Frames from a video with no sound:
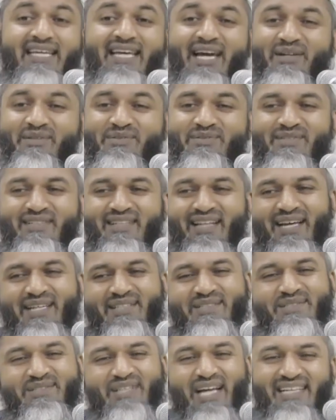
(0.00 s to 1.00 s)
Ya
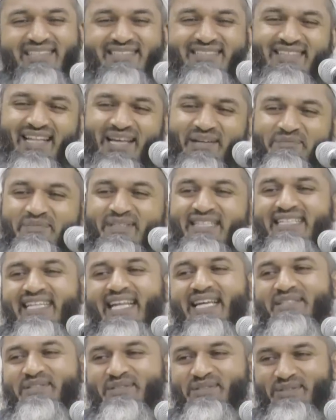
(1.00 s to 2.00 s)
Rasulullah, I just like being
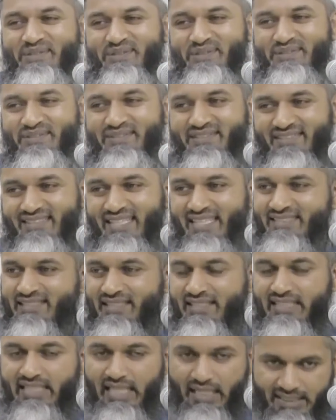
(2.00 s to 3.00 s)
next to you. That's
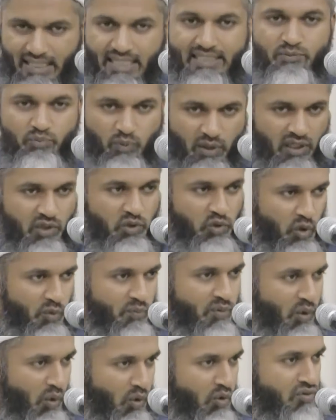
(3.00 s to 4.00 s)
it. Now, that's what a
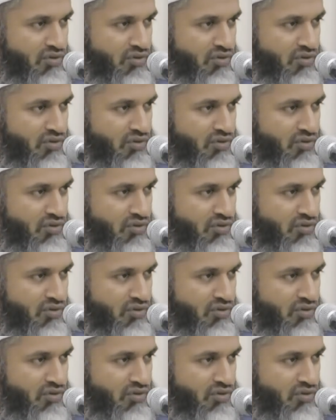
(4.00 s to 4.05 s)
normal